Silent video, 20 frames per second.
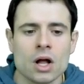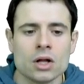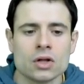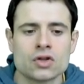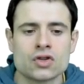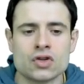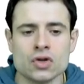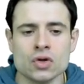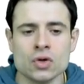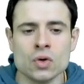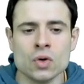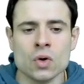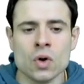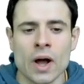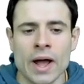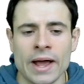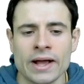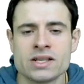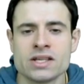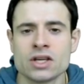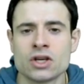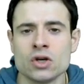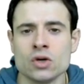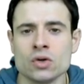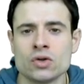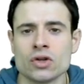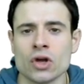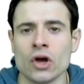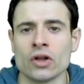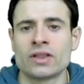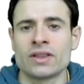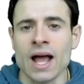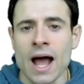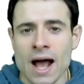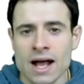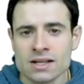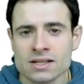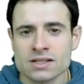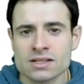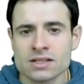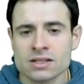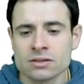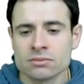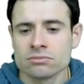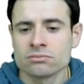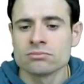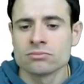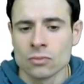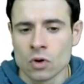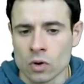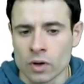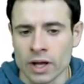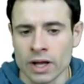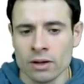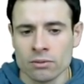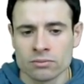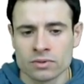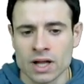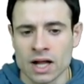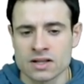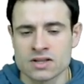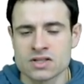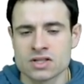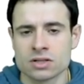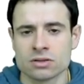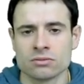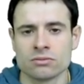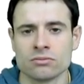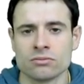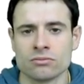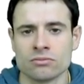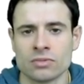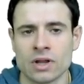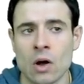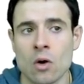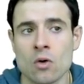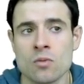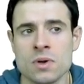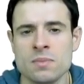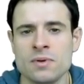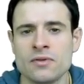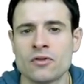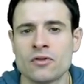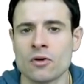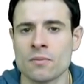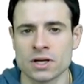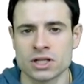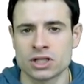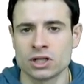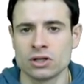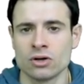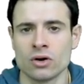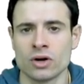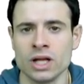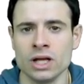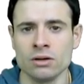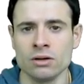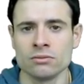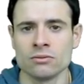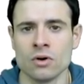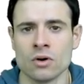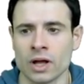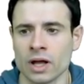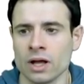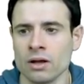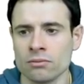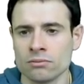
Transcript: to execute a task, okay? That's that would be before machine learning, okay?